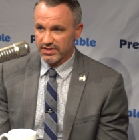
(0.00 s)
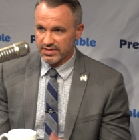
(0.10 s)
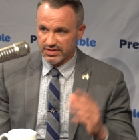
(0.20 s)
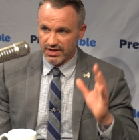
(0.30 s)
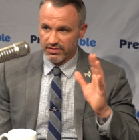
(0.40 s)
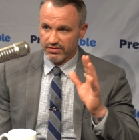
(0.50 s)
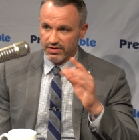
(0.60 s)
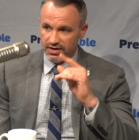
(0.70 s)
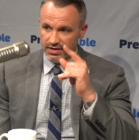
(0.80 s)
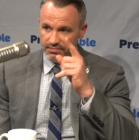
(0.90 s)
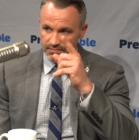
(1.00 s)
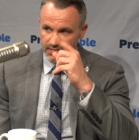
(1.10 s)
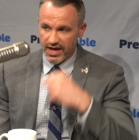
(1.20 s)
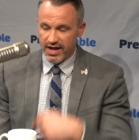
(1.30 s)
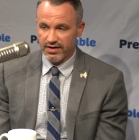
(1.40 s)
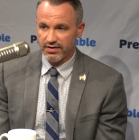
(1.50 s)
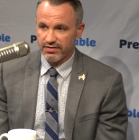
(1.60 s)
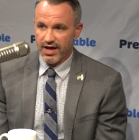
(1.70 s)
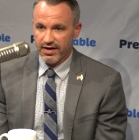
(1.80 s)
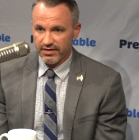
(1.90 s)
sits out um, at a
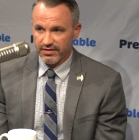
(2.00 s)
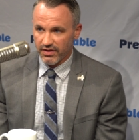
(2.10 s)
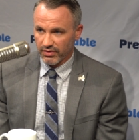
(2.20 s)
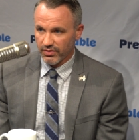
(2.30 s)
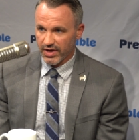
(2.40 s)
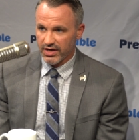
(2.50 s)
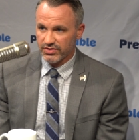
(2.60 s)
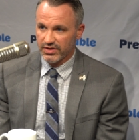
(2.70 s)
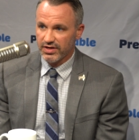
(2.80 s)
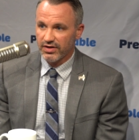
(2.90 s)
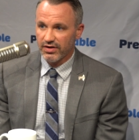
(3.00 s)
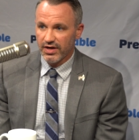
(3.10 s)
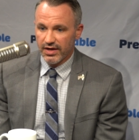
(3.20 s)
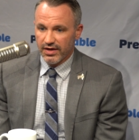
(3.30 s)
at another location here,